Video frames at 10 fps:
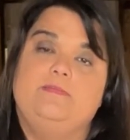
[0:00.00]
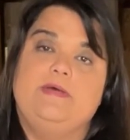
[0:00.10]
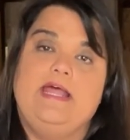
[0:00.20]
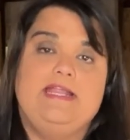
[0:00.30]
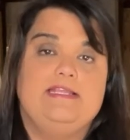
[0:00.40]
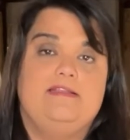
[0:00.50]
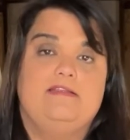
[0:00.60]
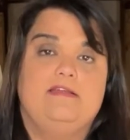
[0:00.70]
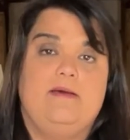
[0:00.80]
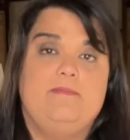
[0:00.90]
but I
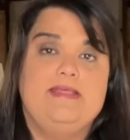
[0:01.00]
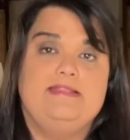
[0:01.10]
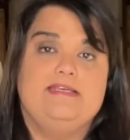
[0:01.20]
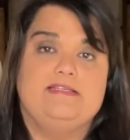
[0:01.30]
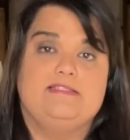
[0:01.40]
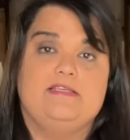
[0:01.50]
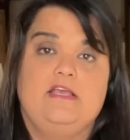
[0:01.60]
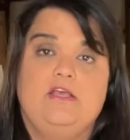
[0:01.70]
didn't amend this.